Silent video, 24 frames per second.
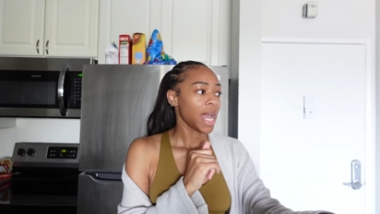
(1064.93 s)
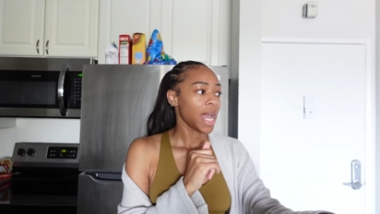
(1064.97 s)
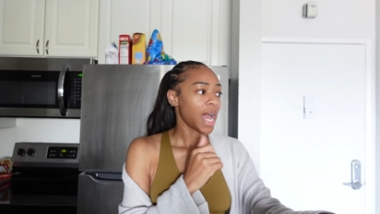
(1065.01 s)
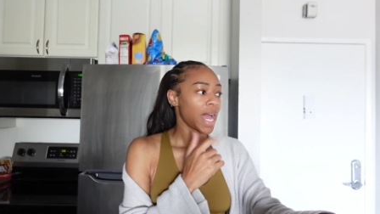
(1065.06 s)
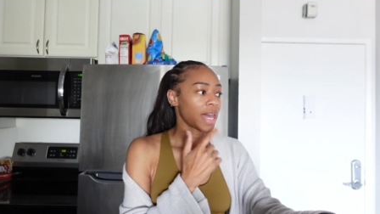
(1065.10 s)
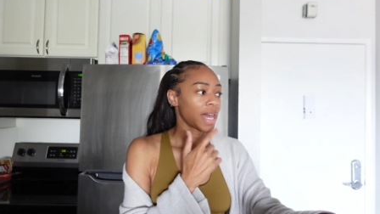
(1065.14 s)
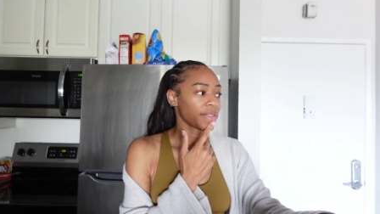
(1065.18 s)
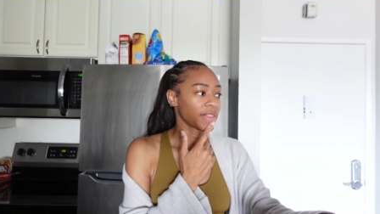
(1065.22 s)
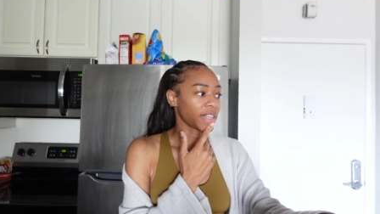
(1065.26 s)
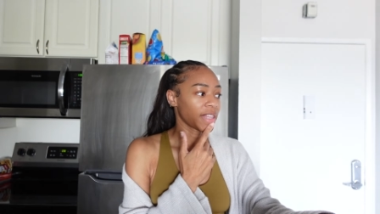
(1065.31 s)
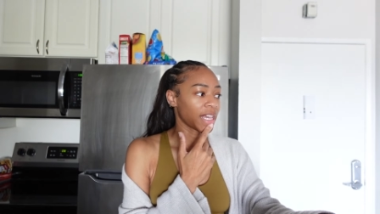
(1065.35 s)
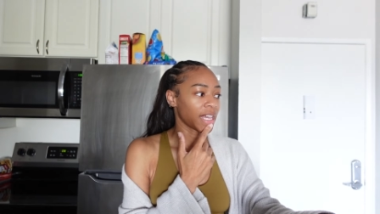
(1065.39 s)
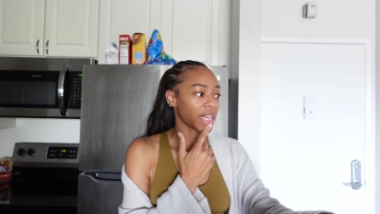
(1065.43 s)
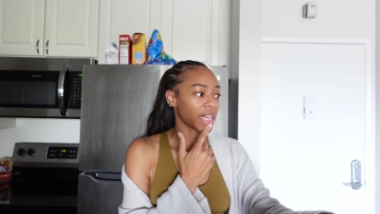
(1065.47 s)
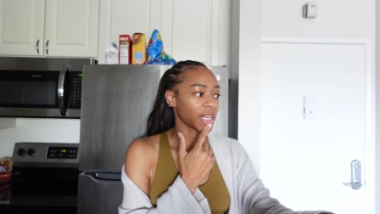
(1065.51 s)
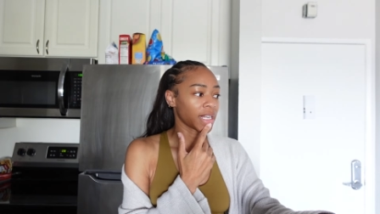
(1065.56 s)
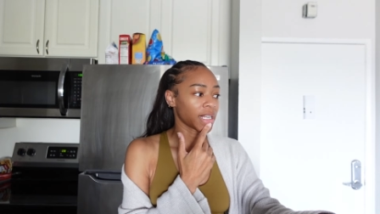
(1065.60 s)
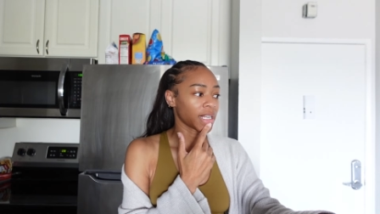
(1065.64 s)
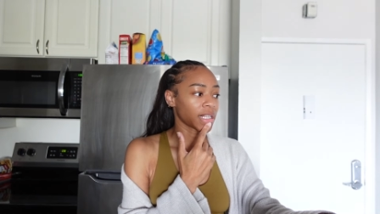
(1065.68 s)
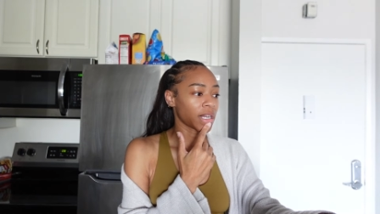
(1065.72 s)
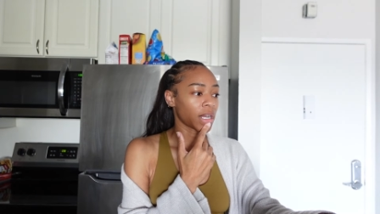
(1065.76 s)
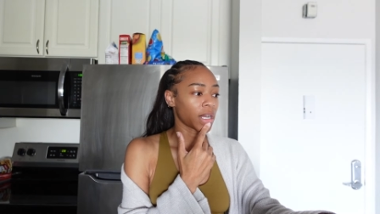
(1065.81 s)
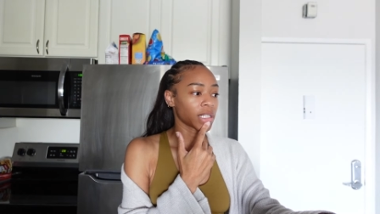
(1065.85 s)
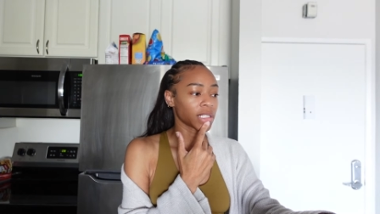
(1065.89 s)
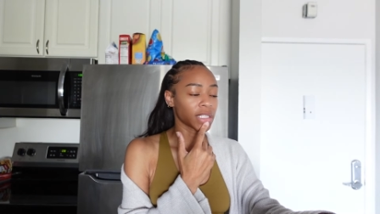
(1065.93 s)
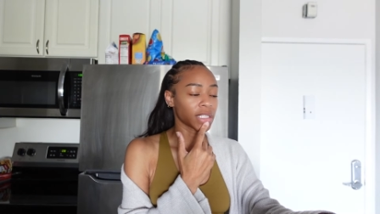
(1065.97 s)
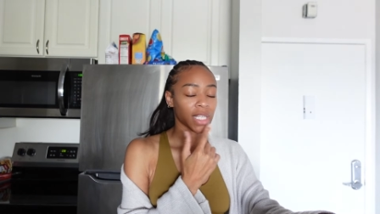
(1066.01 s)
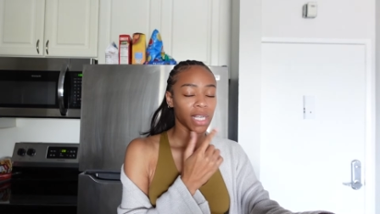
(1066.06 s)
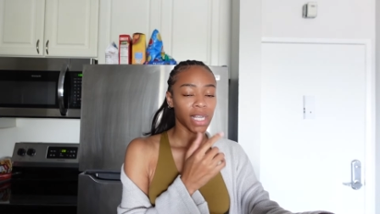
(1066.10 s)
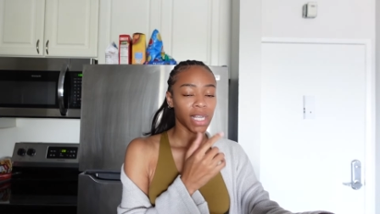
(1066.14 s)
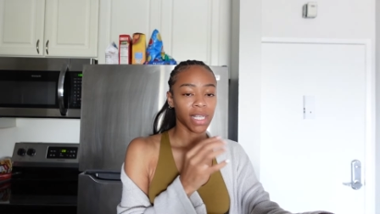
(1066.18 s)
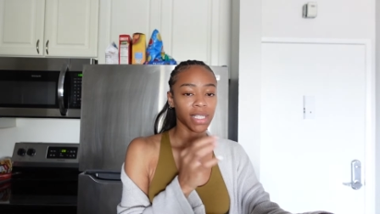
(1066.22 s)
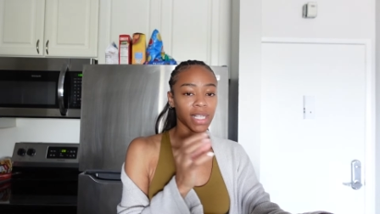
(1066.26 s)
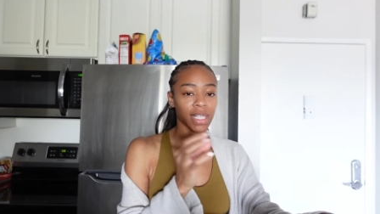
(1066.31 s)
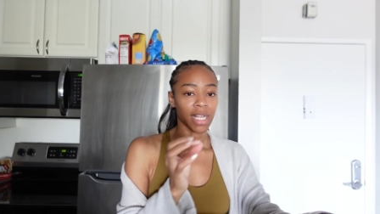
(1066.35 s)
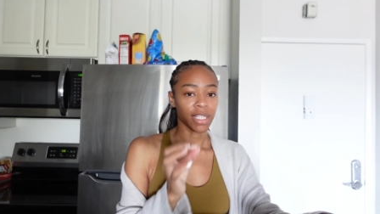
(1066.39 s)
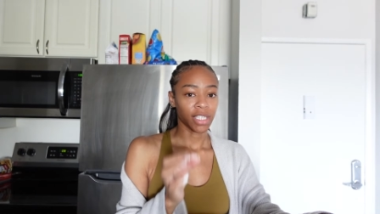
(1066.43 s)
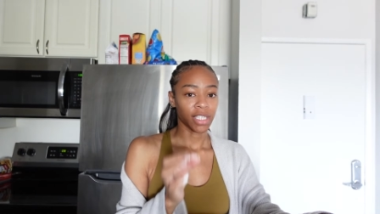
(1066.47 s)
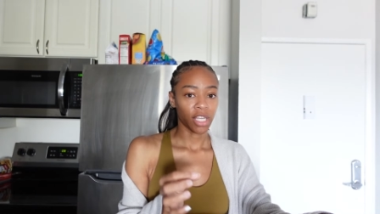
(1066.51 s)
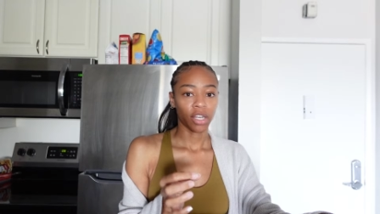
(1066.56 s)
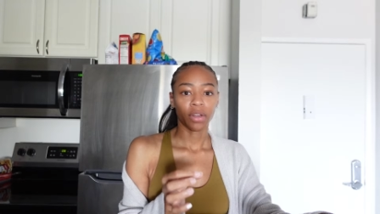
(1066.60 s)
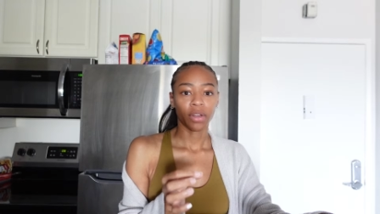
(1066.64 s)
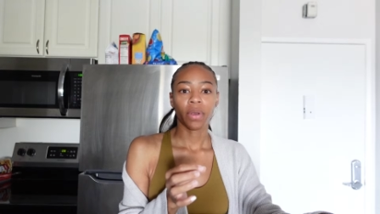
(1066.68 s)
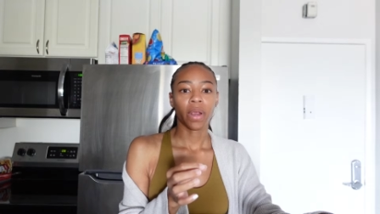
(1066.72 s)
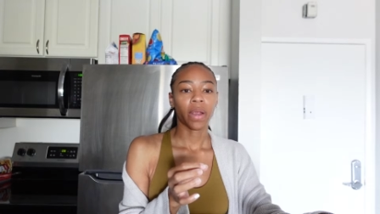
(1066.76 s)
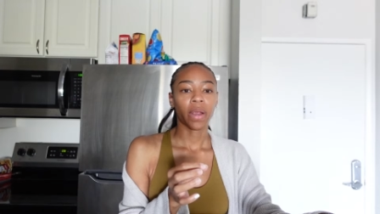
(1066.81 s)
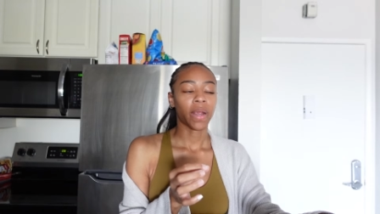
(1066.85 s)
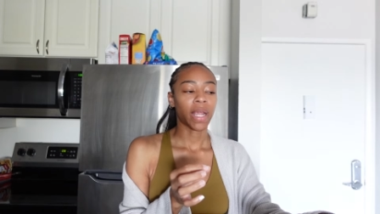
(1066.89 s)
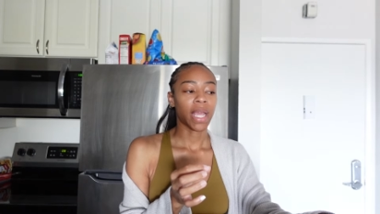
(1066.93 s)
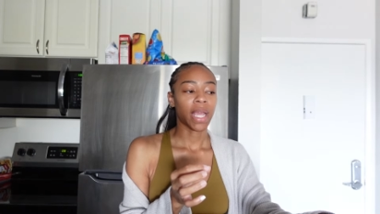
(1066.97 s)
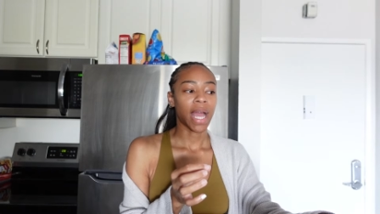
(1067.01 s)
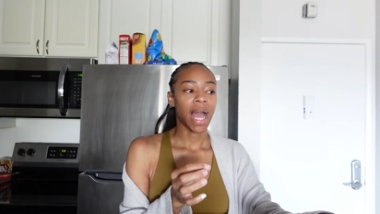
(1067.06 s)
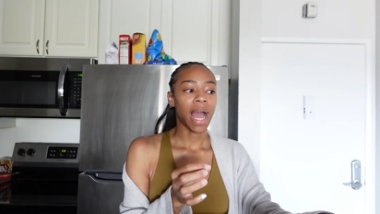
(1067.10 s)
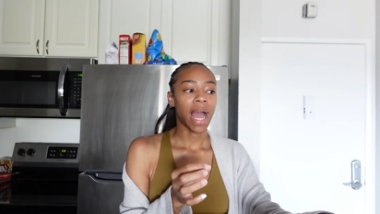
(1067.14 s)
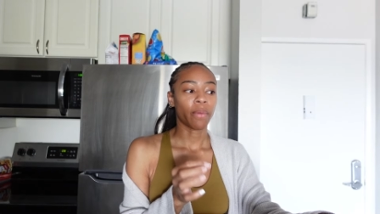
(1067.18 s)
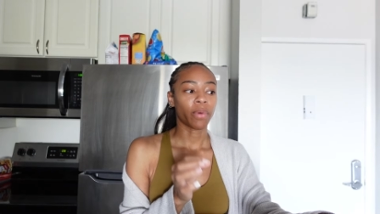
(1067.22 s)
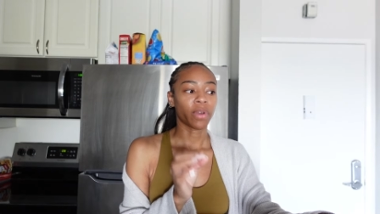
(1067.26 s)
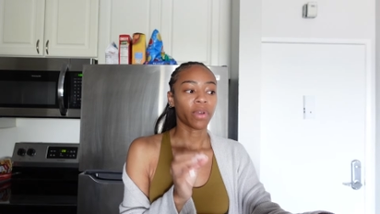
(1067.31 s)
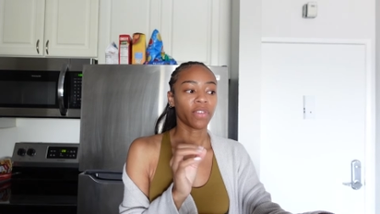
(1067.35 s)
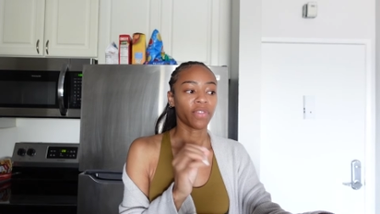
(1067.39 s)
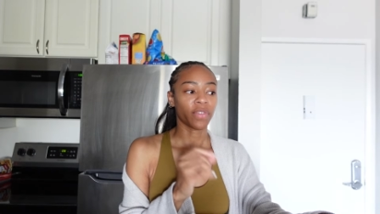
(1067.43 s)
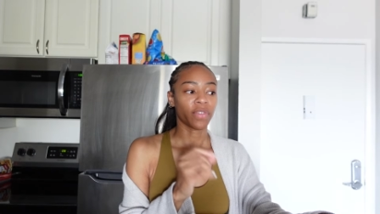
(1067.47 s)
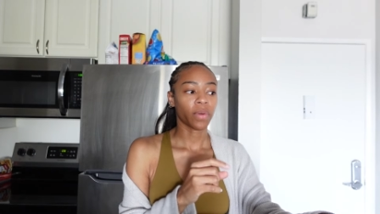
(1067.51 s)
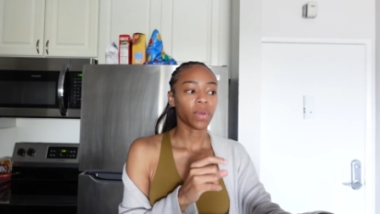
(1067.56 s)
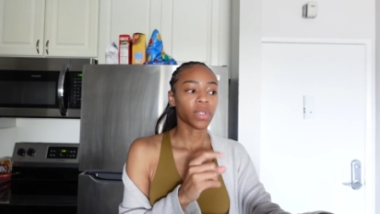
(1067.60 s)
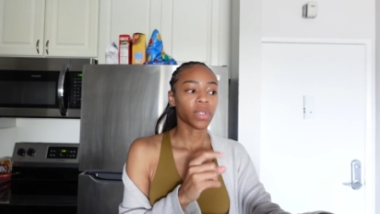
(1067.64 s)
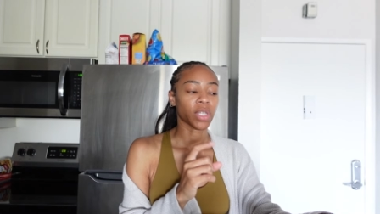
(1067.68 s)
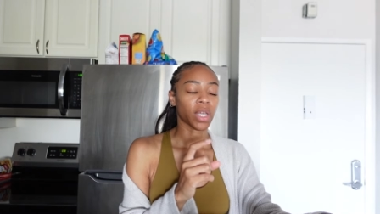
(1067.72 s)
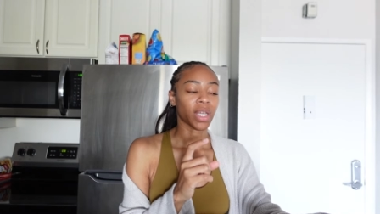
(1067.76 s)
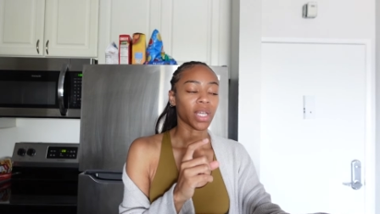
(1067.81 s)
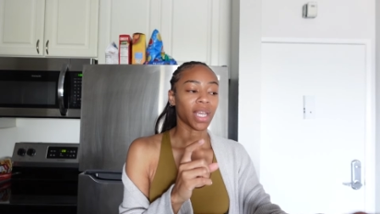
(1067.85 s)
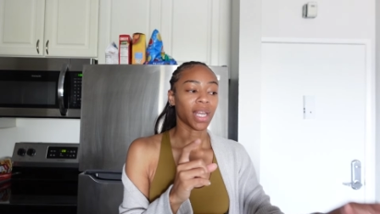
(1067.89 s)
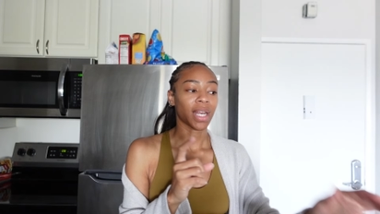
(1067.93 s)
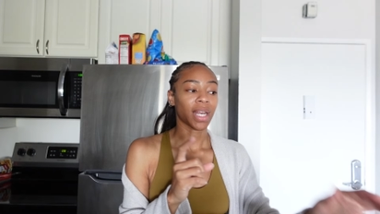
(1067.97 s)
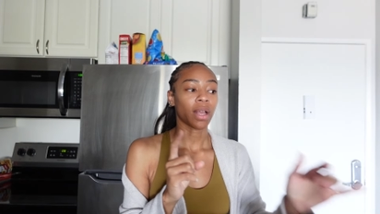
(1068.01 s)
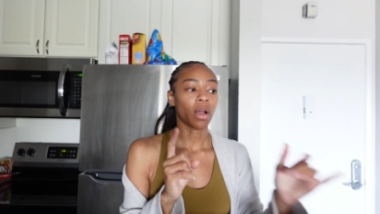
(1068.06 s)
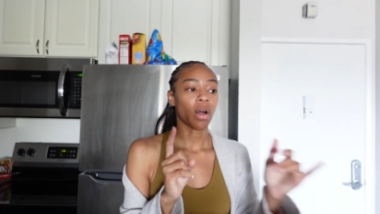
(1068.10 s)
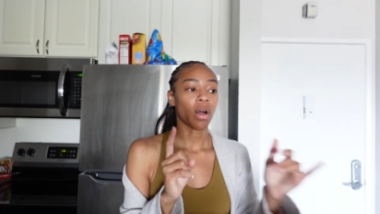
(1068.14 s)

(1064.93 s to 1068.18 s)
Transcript: and then on today's itinerary i want to focus on getting